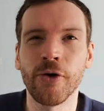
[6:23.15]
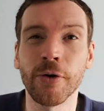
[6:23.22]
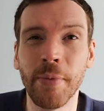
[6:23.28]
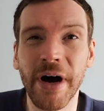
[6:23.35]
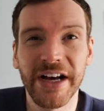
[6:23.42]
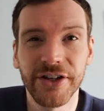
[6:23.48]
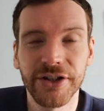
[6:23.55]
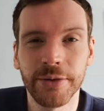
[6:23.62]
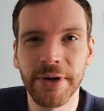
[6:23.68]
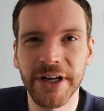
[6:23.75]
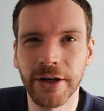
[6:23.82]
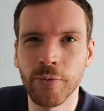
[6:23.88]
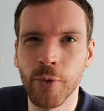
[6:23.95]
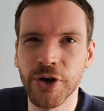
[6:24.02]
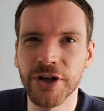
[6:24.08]
or a minus
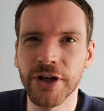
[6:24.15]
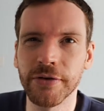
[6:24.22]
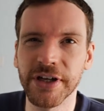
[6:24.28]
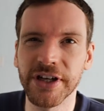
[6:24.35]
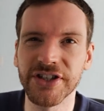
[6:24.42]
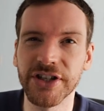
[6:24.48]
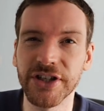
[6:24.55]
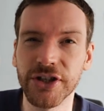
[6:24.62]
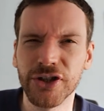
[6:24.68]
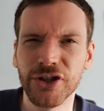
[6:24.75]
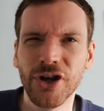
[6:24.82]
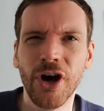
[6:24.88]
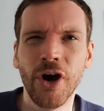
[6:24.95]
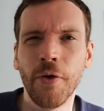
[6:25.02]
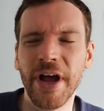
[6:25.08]
depending on what you're doing is there's
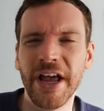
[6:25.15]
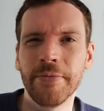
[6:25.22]
no